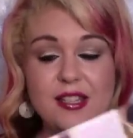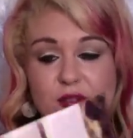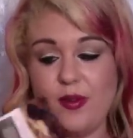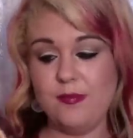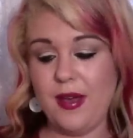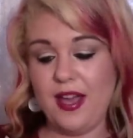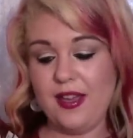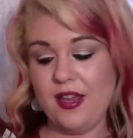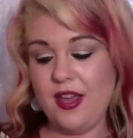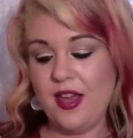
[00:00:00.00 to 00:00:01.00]
It's written
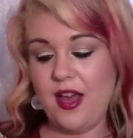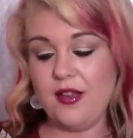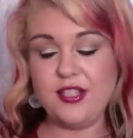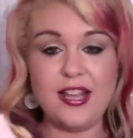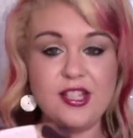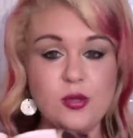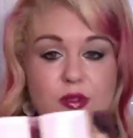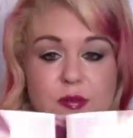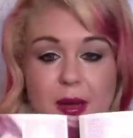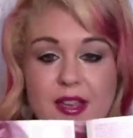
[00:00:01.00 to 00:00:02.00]
by Taylor
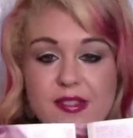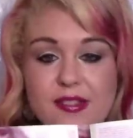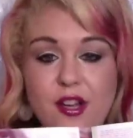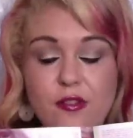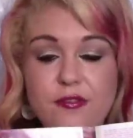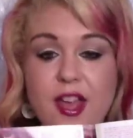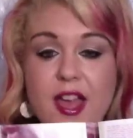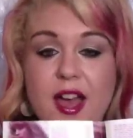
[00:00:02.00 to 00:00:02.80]
Swift by herself.